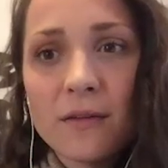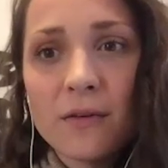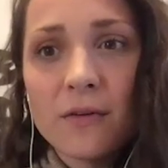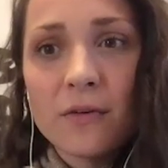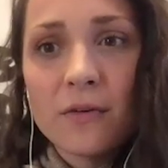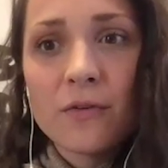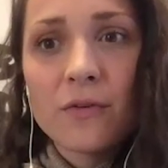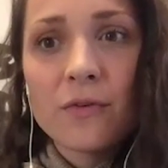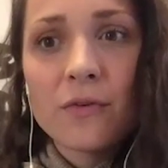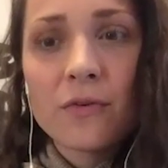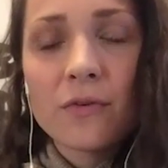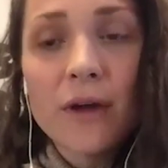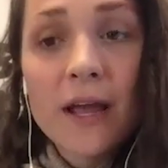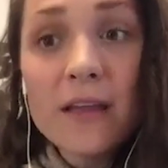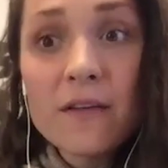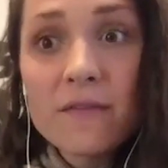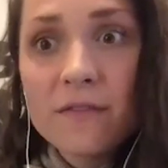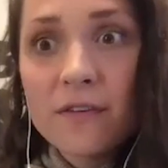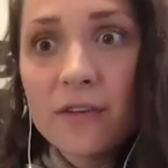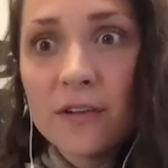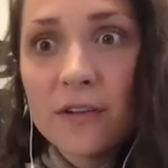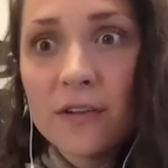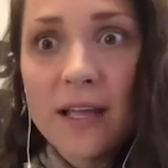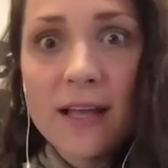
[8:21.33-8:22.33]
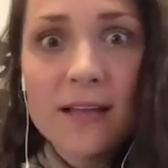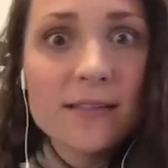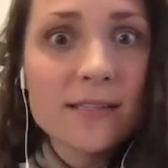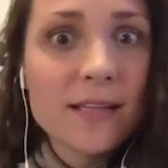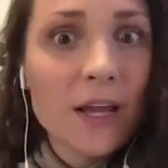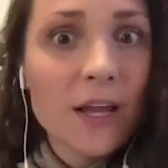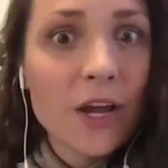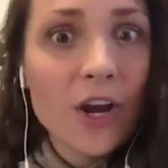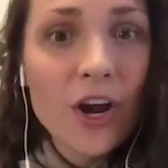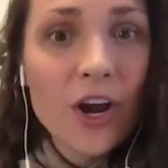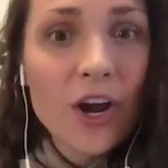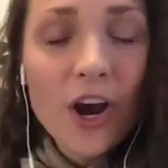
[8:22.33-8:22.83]
gratefulness
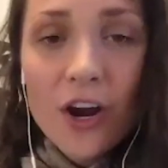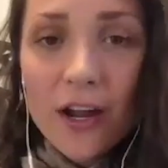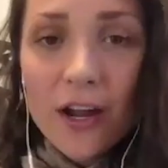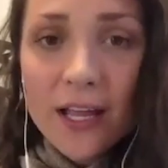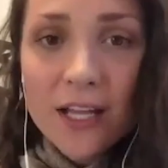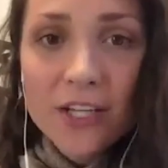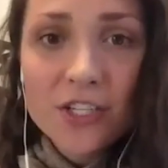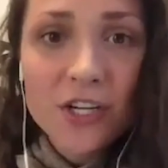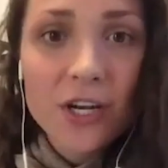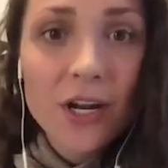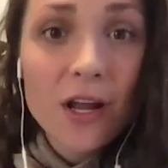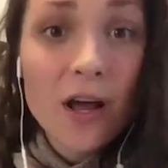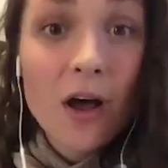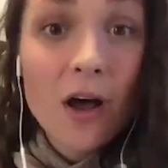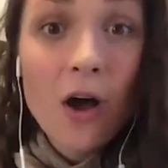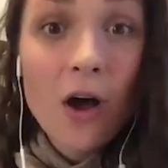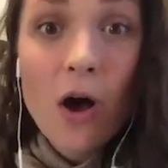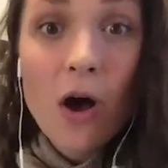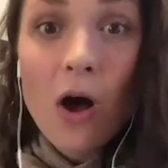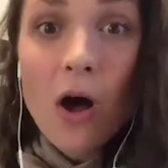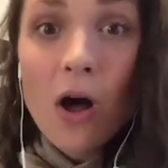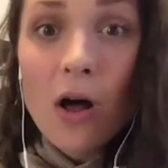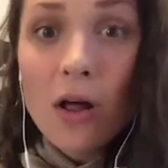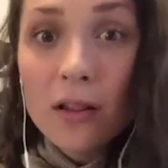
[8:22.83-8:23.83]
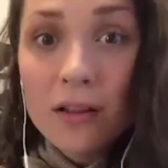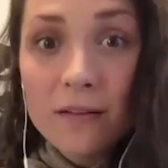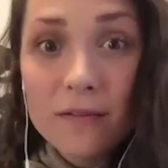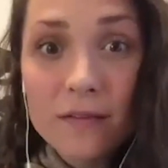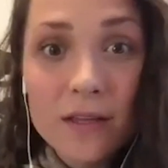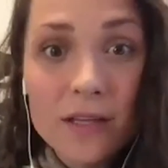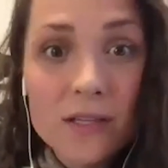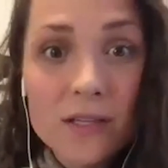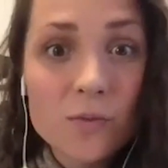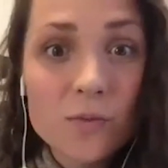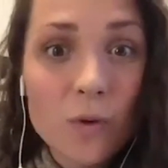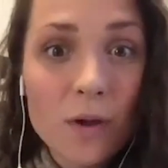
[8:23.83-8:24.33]
and courage and all of
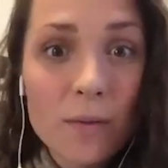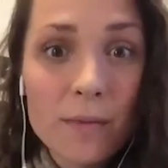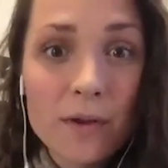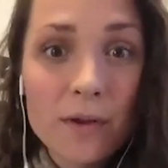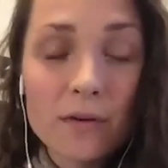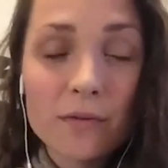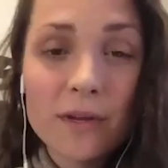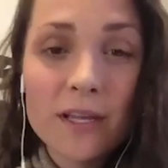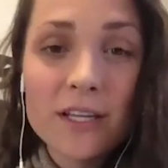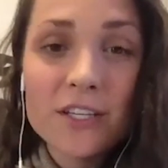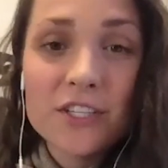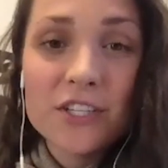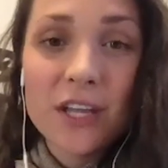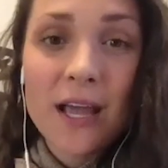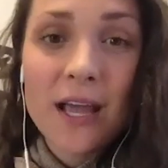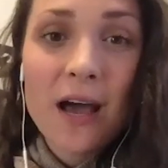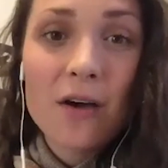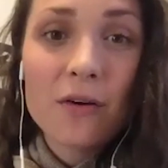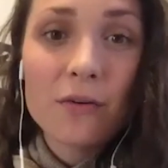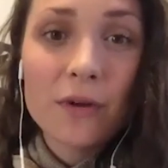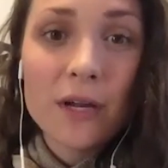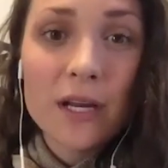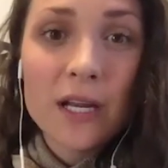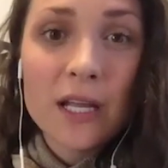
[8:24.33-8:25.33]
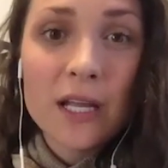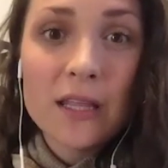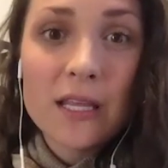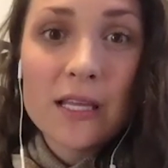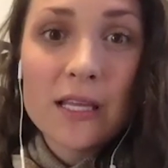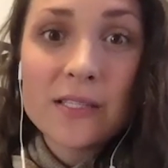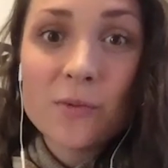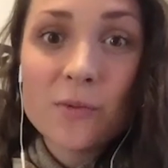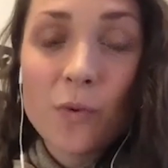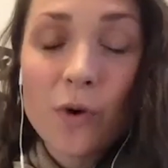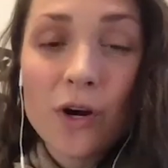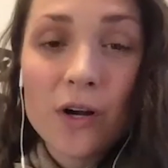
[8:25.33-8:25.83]
these women reaching out reading these
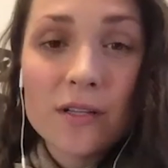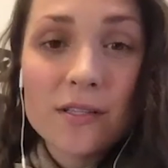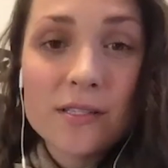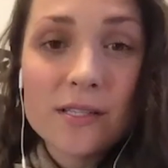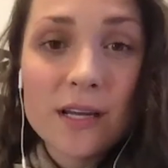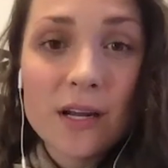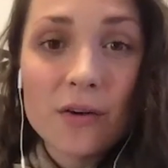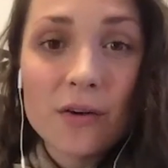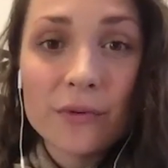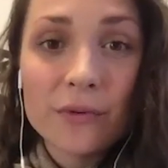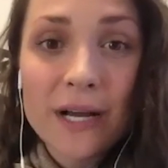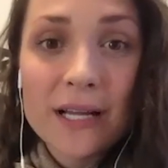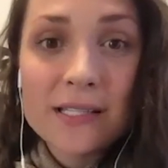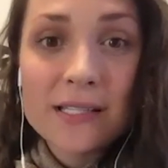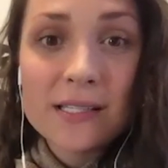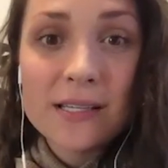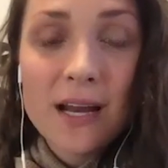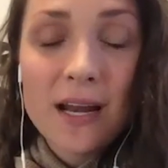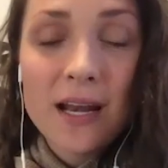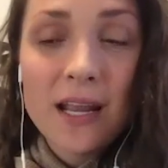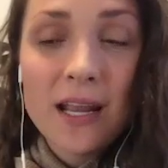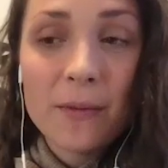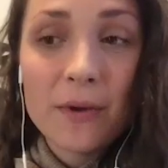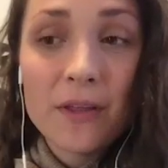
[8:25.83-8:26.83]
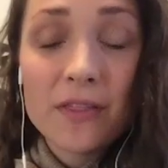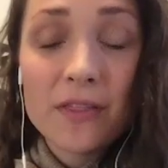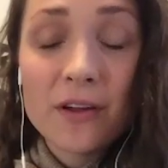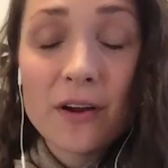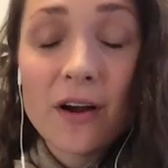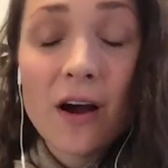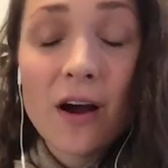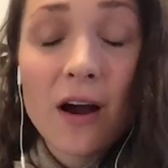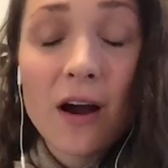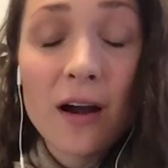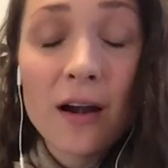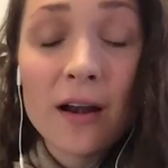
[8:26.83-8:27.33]
words and it mm-hmm. resonating with their
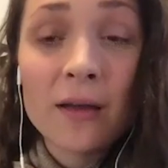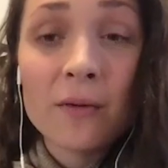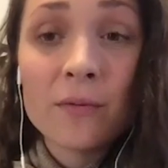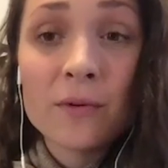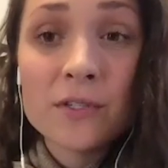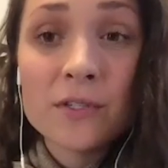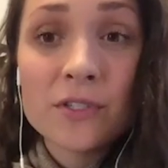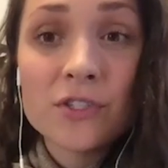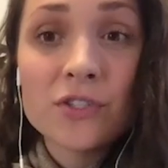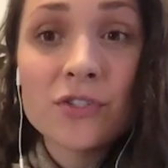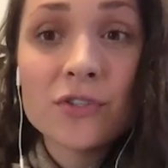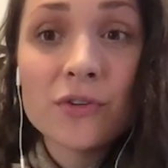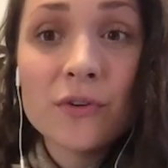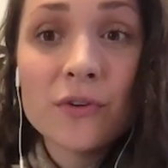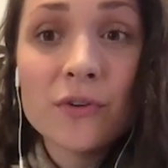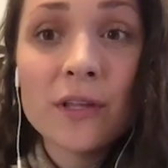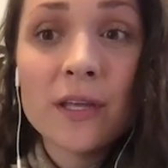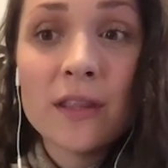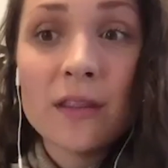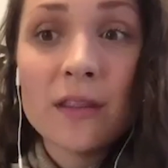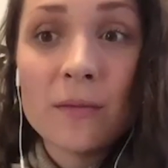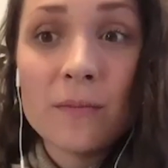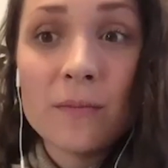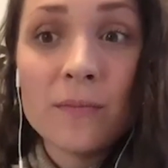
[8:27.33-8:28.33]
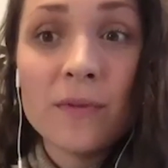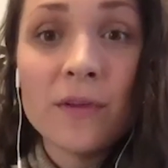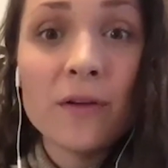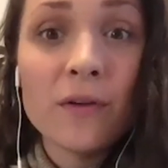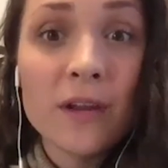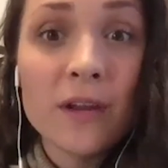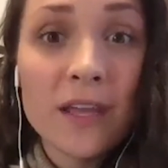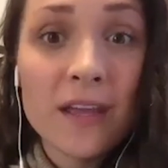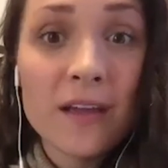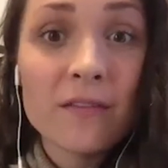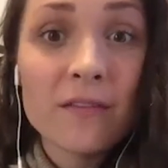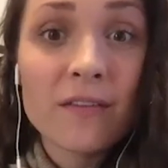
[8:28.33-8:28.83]
heart it was truly the beauty
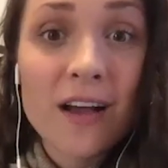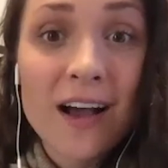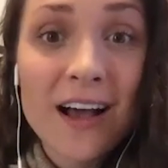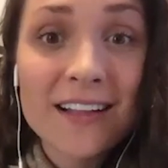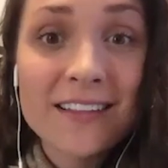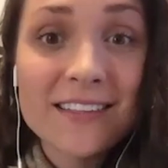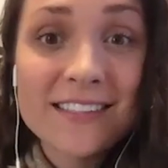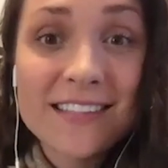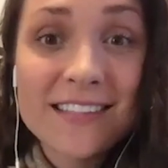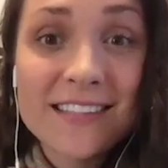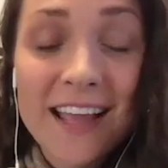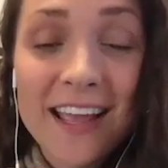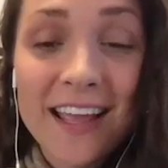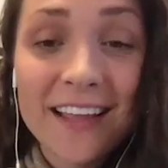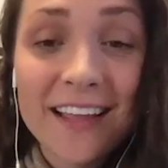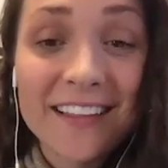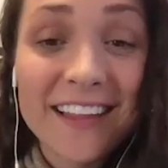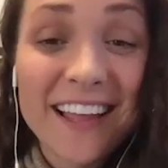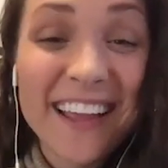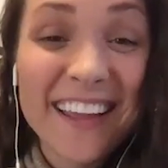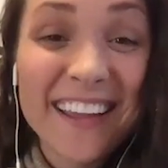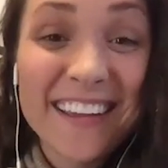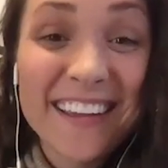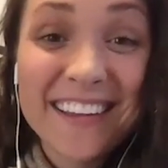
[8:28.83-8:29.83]
of god saying like